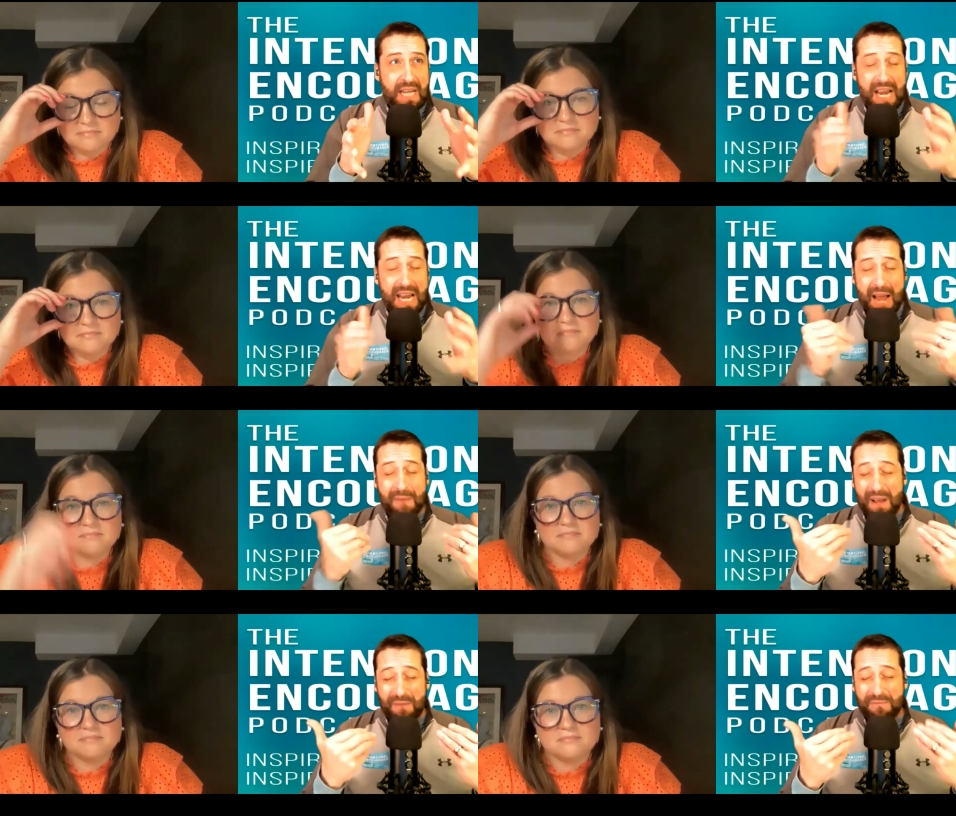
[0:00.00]
Speaker 1: And
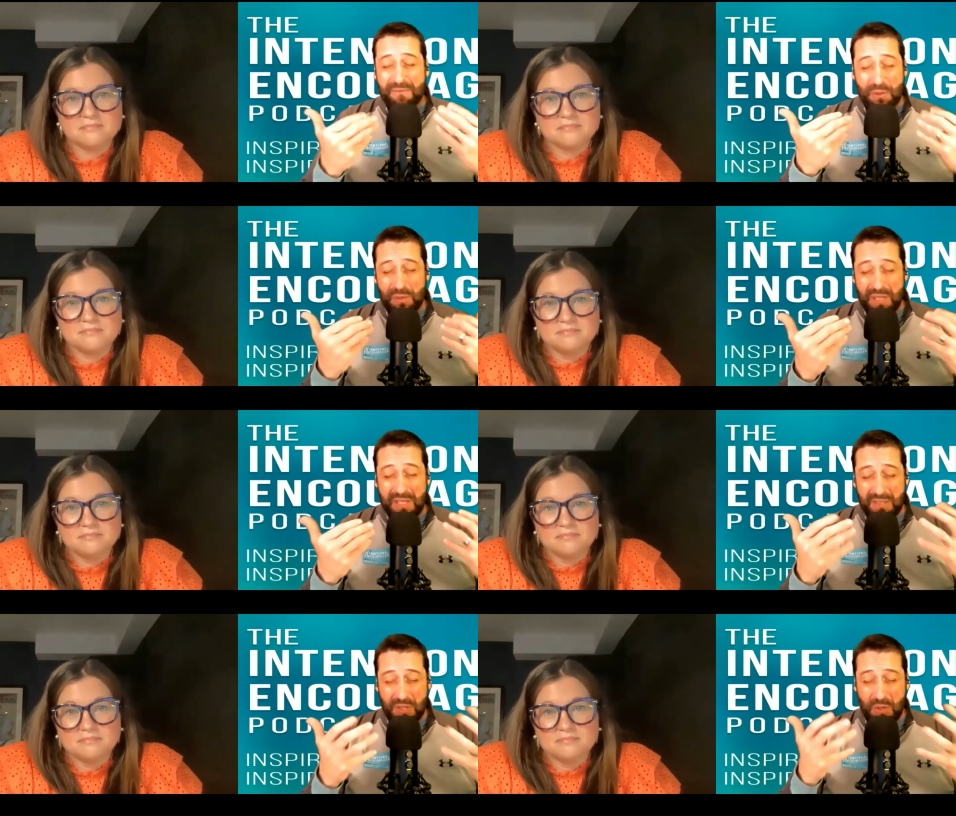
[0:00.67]
I, I feel
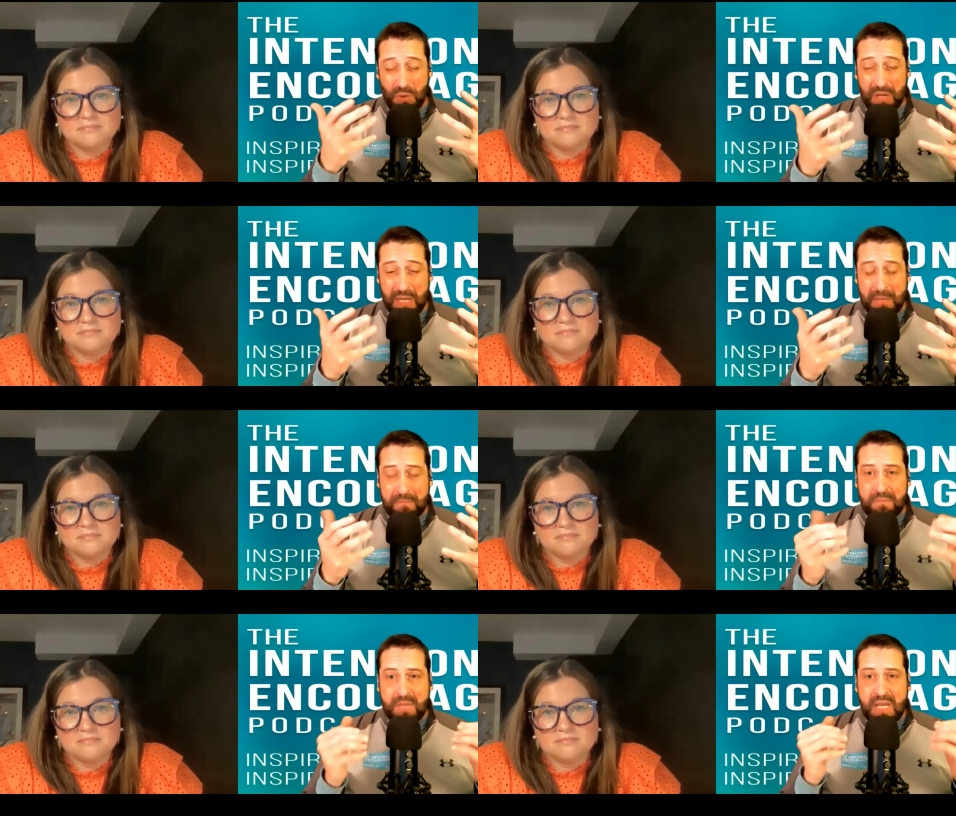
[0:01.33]
this too.
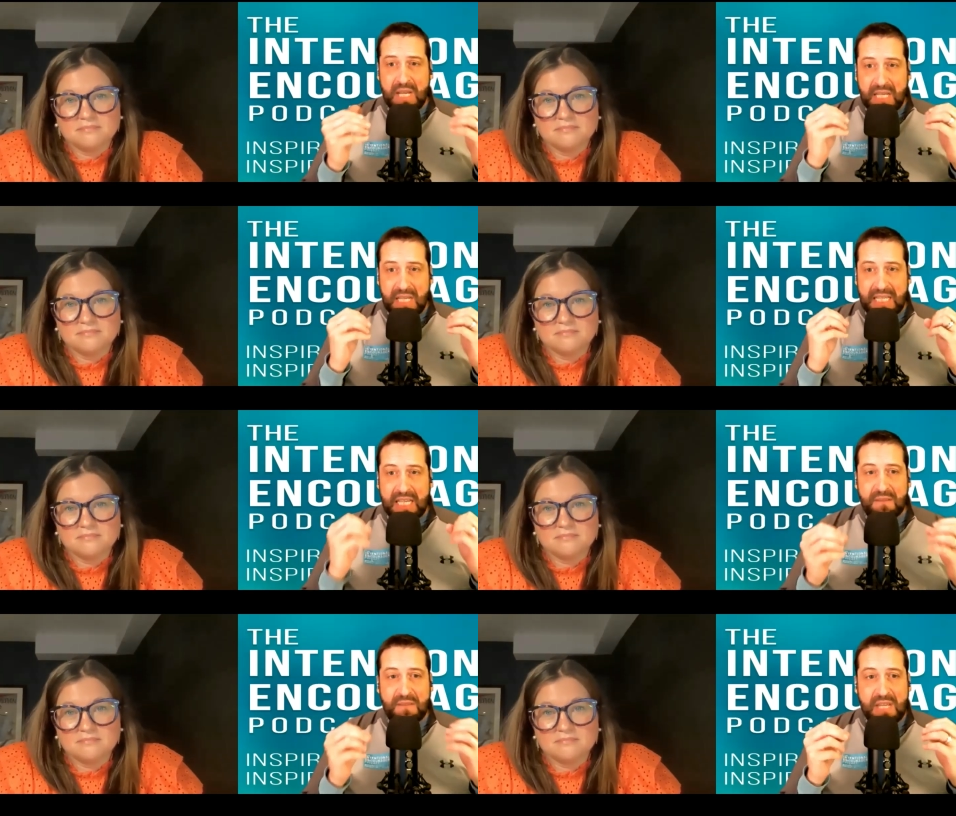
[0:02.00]

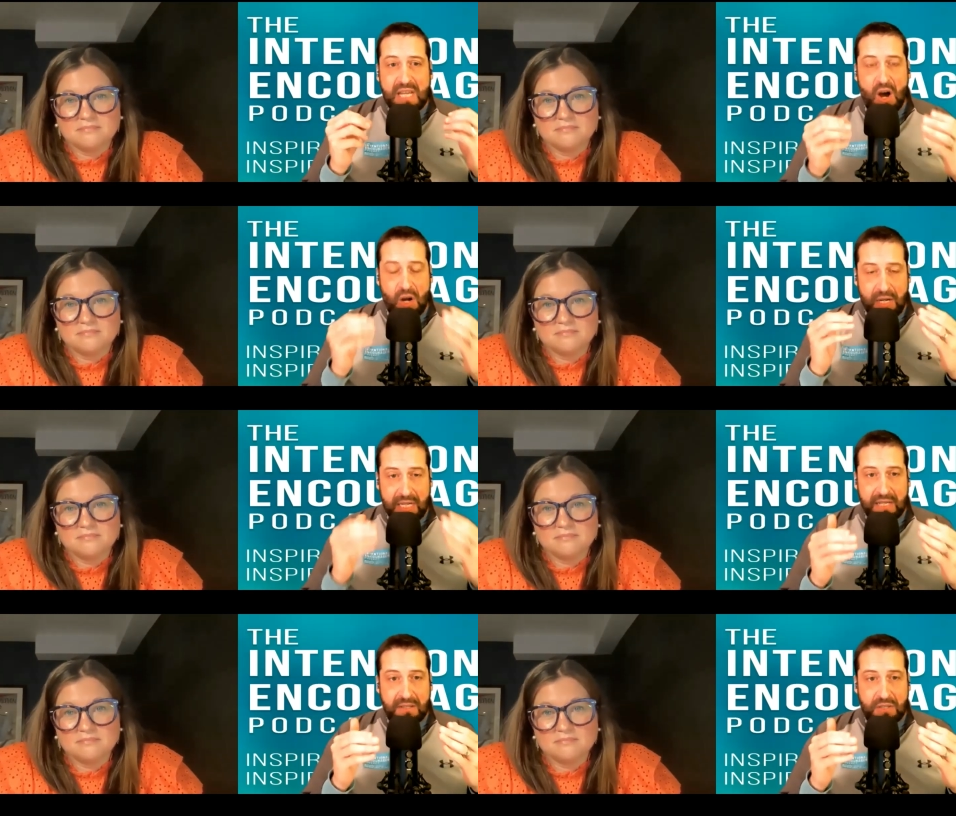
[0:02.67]
Give the
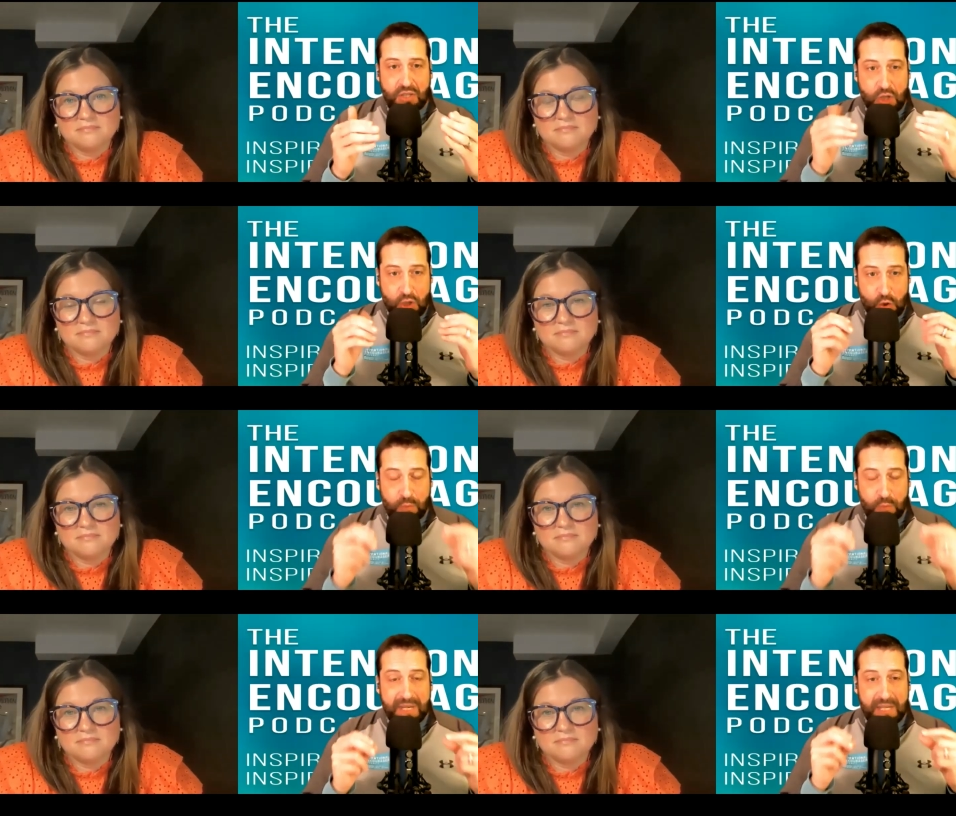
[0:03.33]
audience
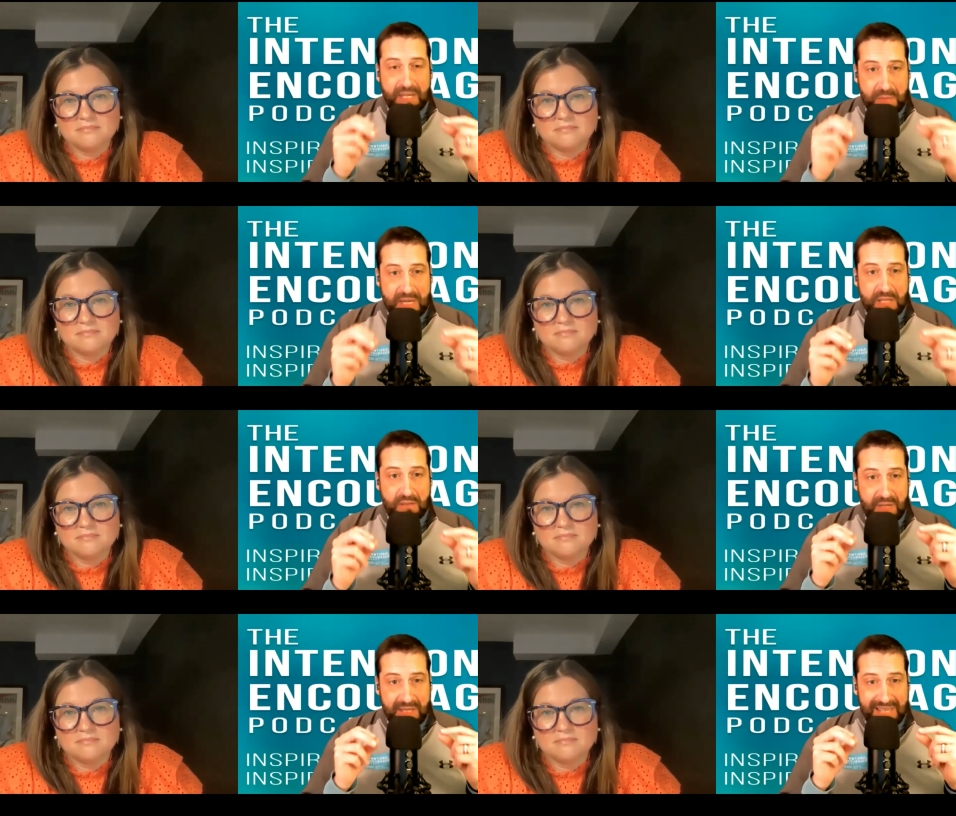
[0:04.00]
your biggest
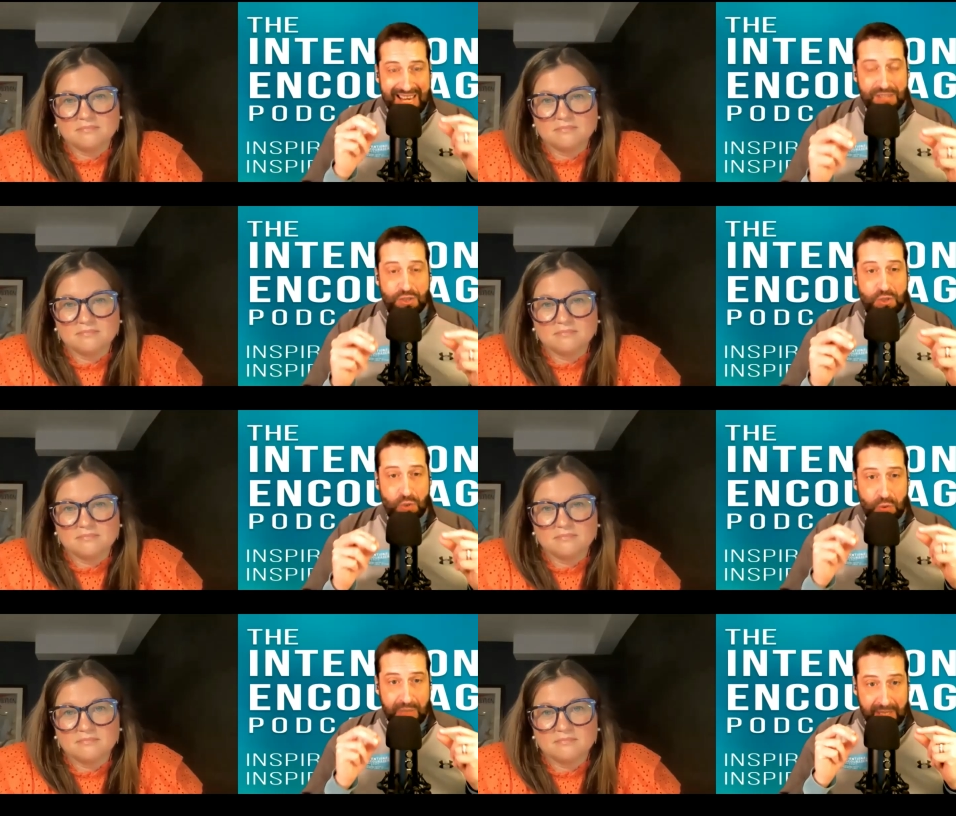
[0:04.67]
piece of
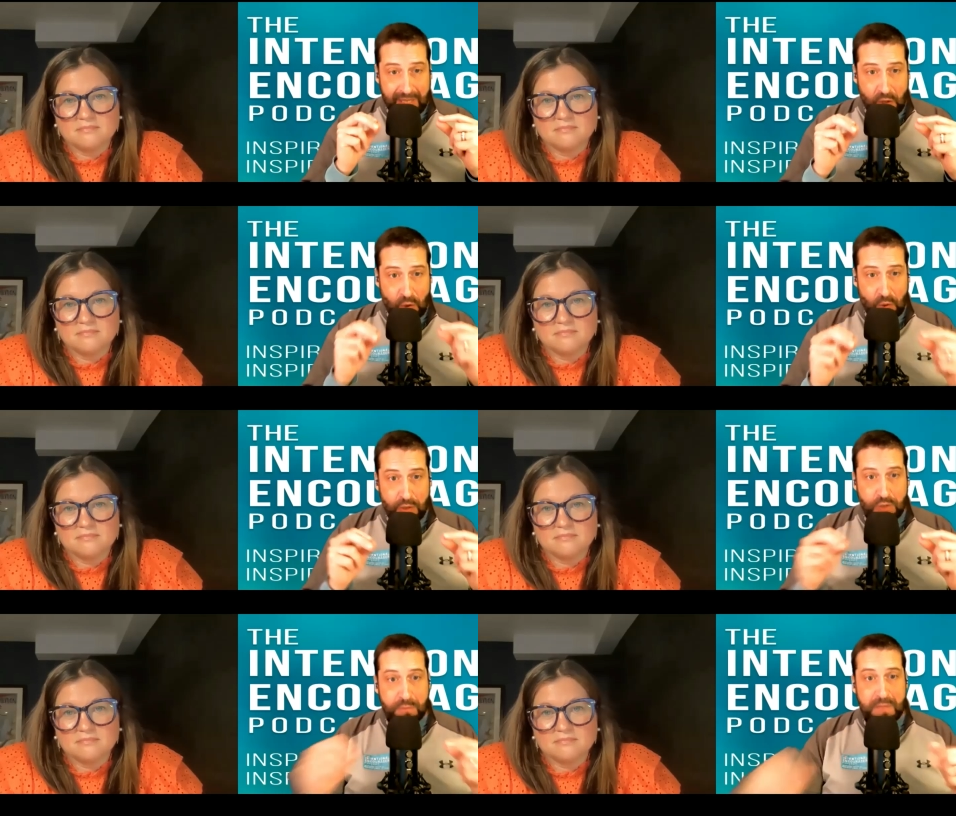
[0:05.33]
intentional
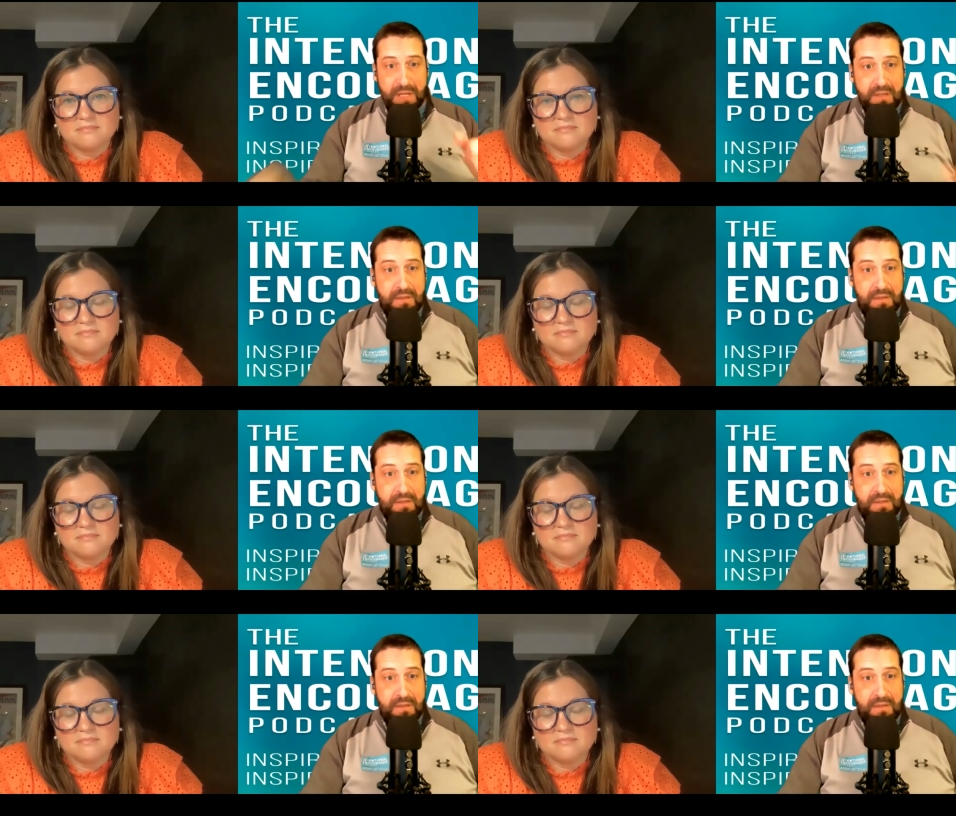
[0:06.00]
encouragement.